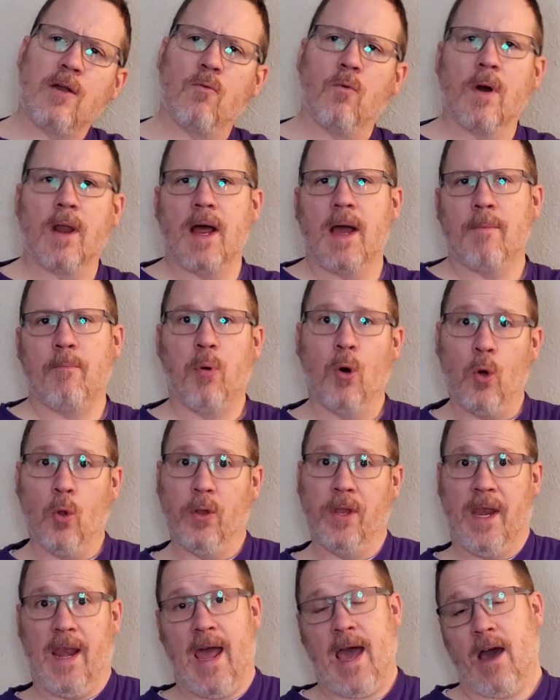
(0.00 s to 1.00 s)
when I pulled
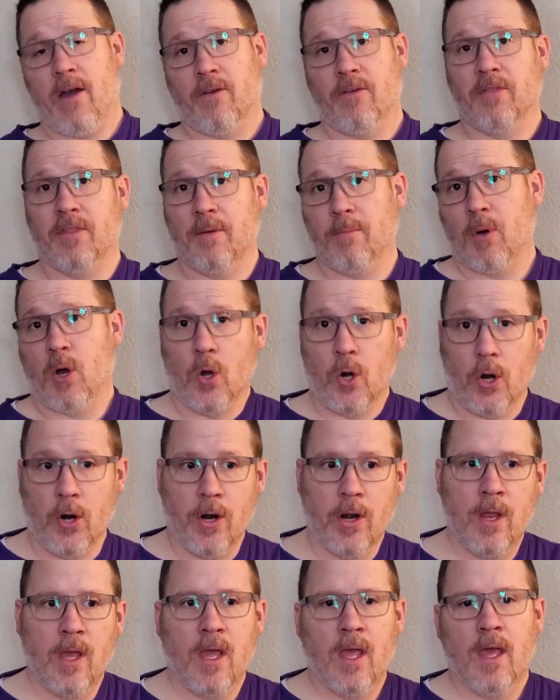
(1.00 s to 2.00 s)
it out of the barn.